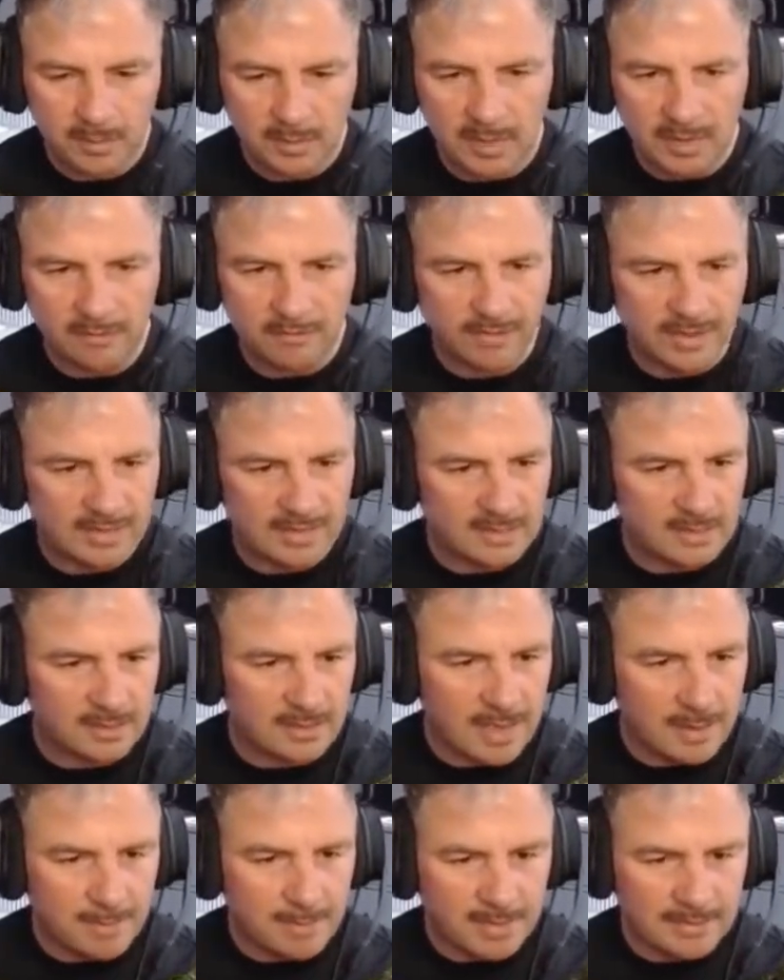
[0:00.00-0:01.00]
And in fact,
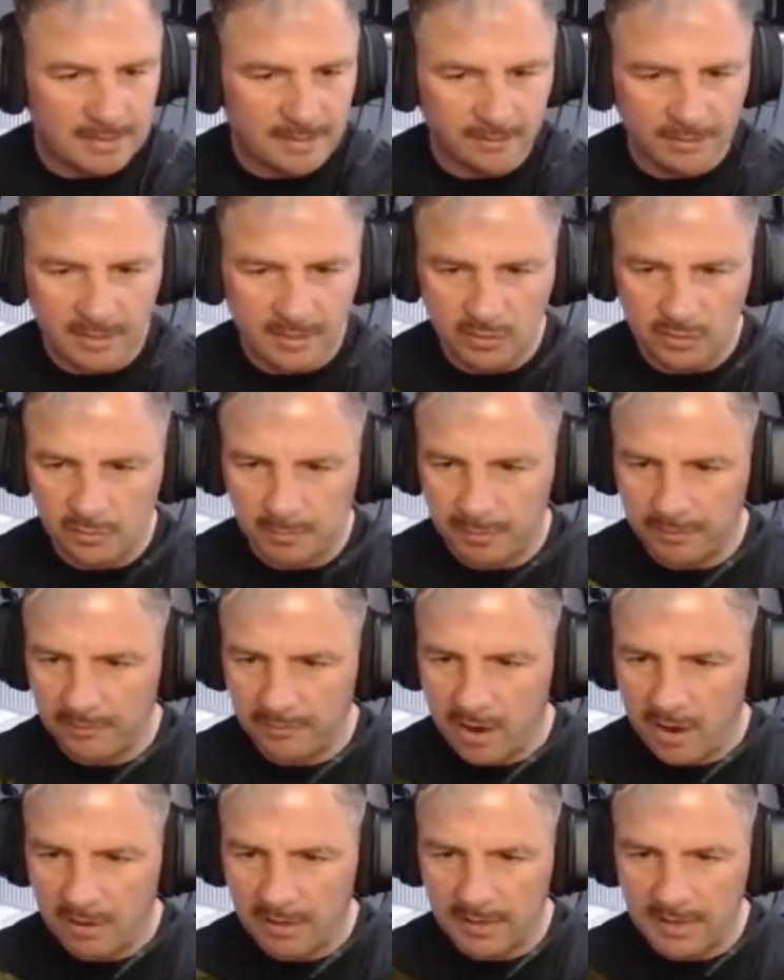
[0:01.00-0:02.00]
that means everything should be
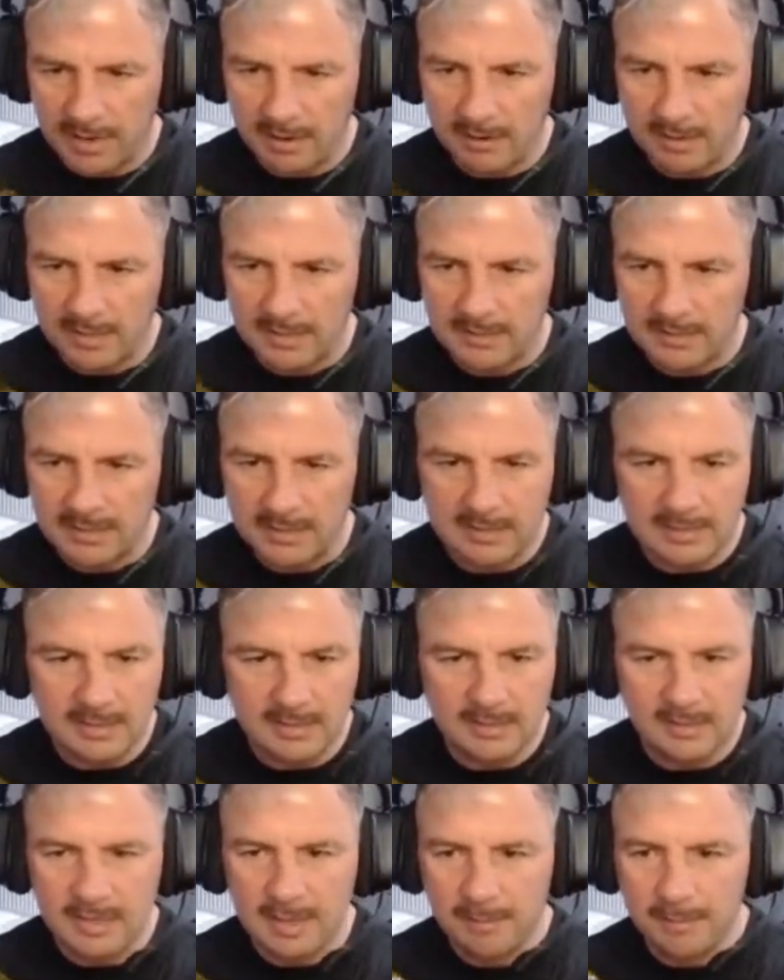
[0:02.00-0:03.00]
firing now. It is. Is
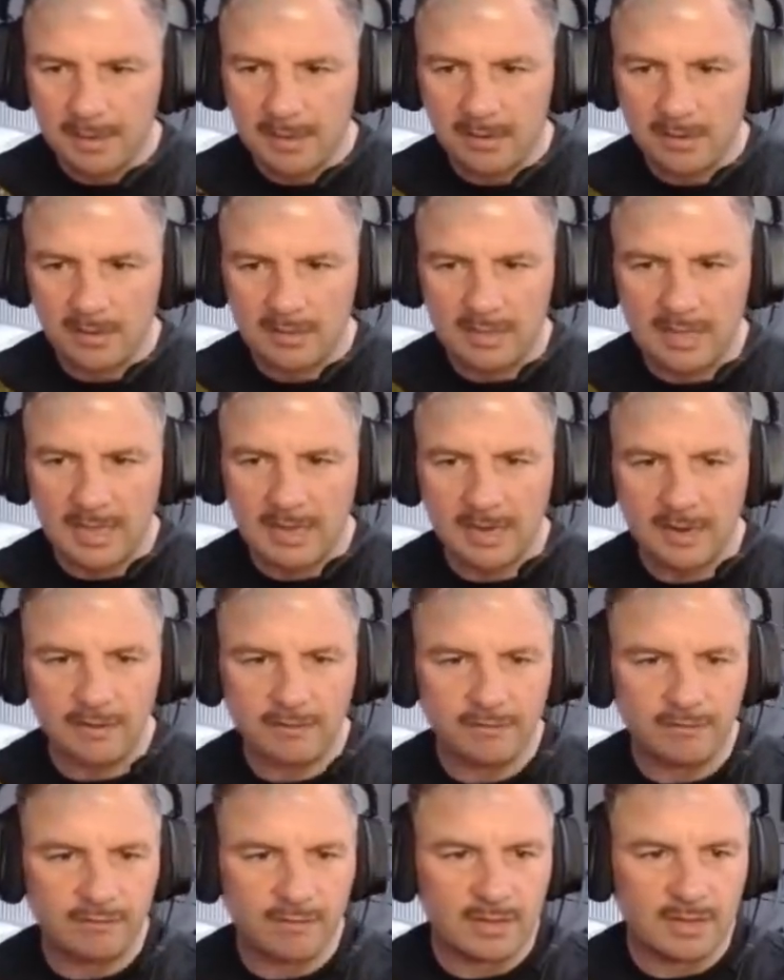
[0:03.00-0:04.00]
it? Yep, look at that.
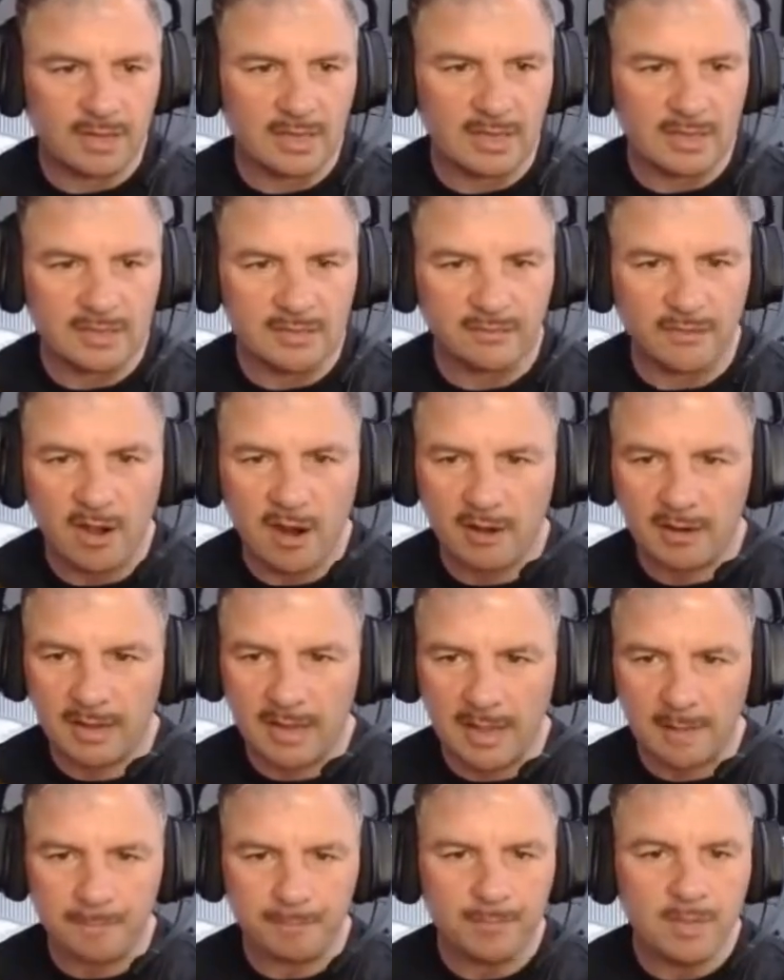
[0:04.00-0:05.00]
Everything is firing
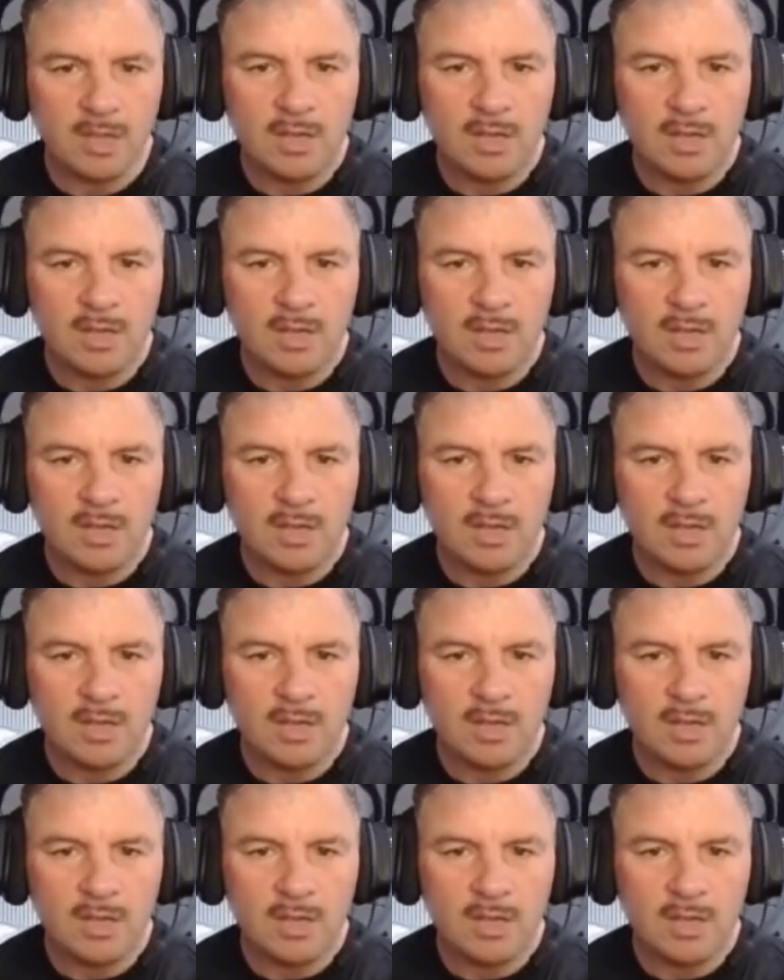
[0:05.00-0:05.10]
up.